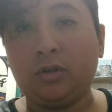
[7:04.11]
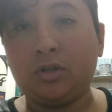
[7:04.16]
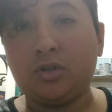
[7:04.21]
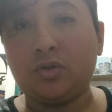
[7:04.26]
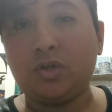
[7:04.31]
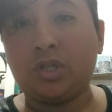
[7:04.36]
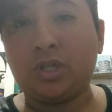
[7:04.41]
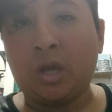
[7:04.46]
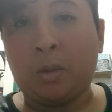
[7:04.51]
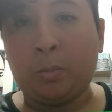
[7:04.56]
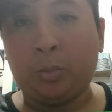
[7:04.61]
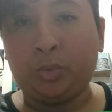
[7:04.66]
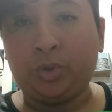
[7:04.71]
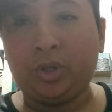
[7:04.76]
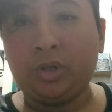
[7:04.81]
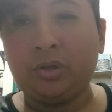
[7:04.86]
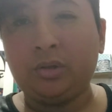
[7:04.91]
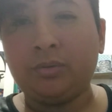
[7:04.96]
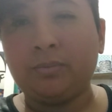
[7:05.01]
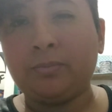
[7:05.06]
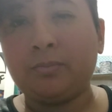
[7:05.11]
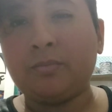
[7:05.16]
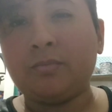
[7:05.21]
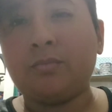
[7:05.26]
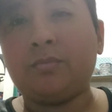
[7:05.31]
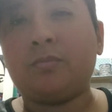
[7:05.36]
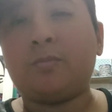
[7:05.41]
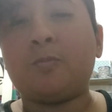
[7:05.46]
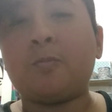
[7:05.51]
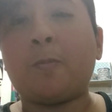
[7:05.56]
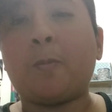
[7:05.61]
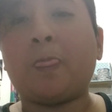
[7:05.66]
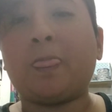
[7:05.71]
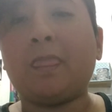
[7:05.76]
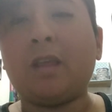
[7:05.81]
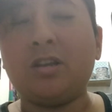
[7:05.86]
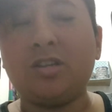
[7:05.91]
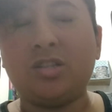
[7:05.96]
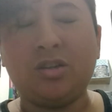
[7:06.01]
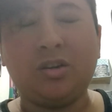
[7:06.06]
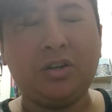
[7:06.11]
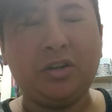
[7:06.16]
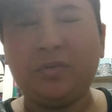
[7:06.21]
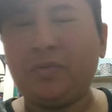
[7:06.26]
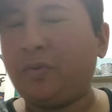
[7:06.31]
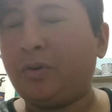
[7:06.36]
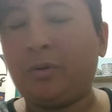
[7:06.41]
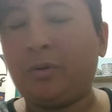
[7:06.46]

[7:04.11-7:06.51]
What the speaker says: to someone. Sorry for